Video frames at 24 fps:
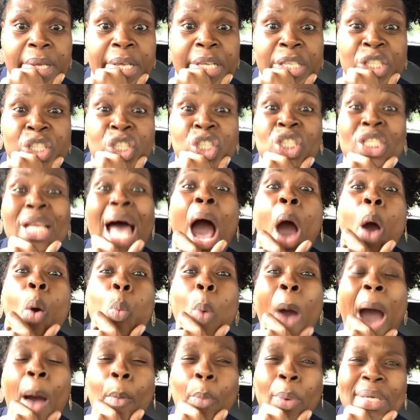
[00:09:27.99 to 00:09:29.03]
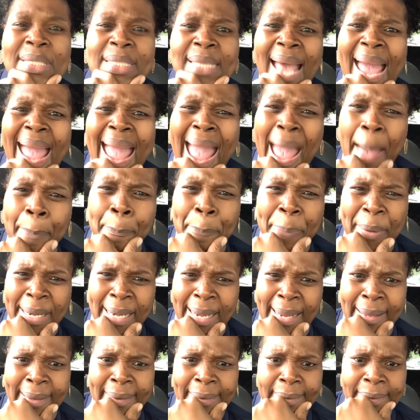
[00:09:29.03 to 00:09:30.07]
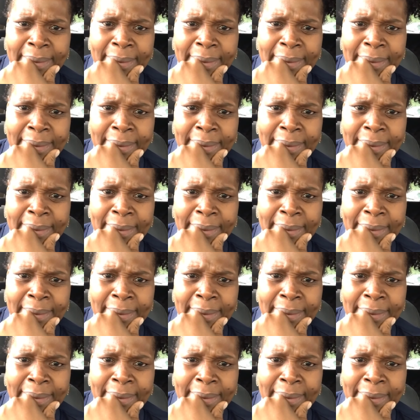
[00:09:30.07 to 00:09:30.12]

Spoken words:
saw what was happening